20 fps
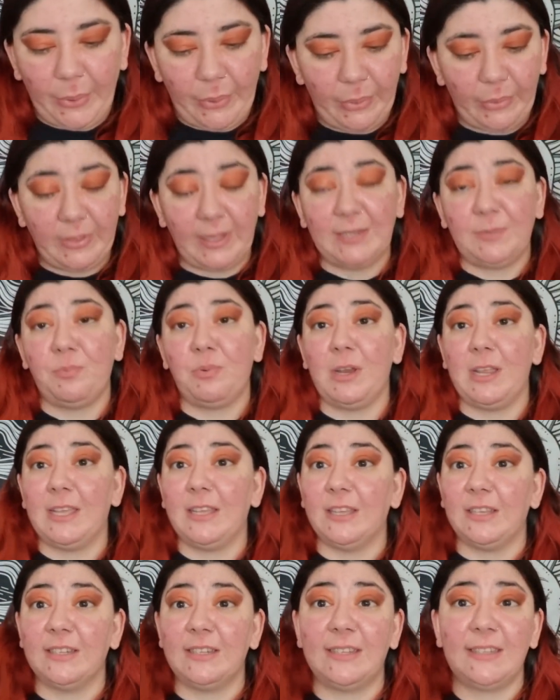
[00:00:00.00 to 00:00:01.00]
that's pretty
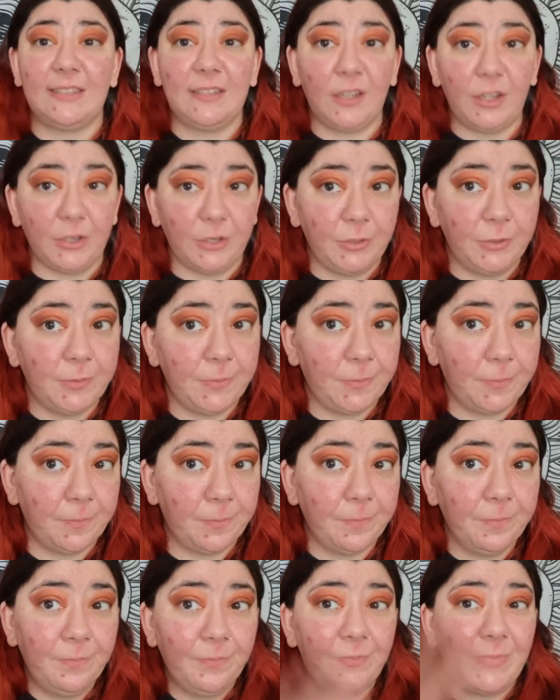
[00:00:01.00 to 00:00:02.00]
good. So
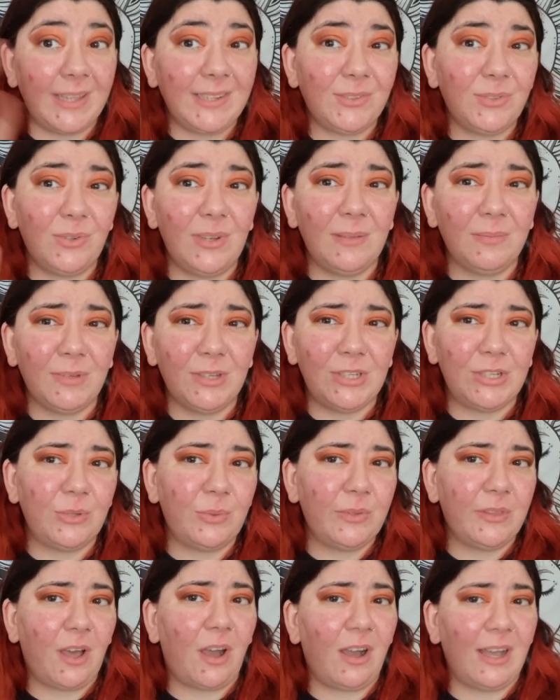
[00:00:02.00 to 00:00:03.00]
that's all I'm going to do
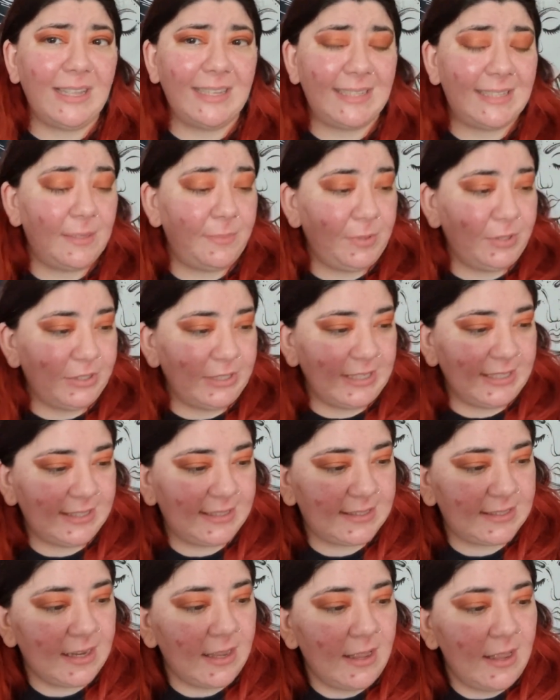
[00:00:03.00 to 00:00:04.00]
with the eyes, to be honest.